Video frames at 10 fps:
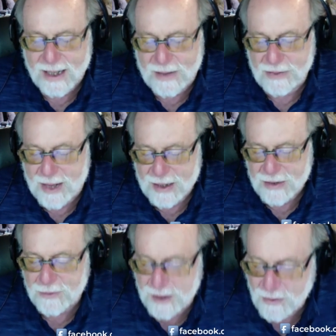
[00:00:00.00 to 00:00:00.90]
Again,
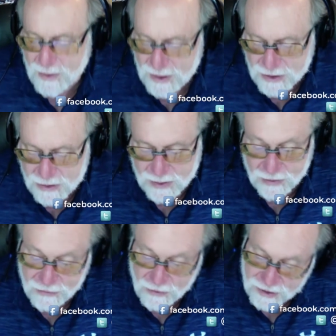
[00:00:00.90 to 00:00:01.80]
thanks for being with us. We
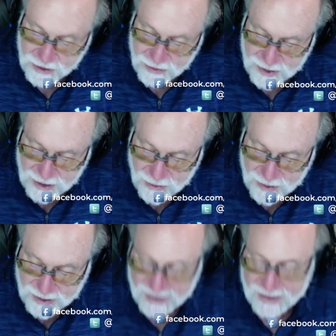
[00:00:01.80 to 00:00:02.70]
look forward to greeting
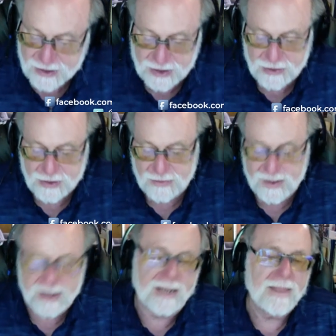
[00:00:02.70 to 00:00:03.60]
you on the next Seekers of
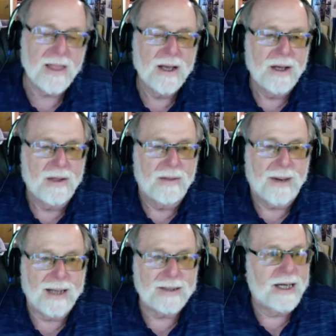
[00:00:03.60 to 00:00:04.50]
Meaning, the
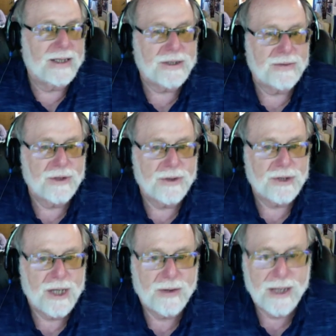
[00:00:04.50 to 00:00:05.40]
podcast of
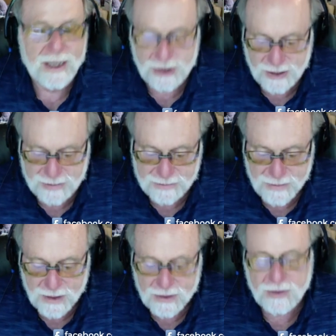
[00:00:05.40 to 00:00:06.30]
Jewish Sacred Aging.
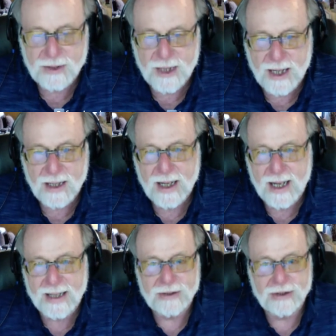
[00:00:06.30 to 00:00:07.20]
Todah
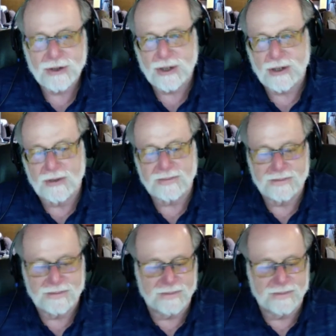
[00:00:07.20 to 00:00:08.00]
and Shalom.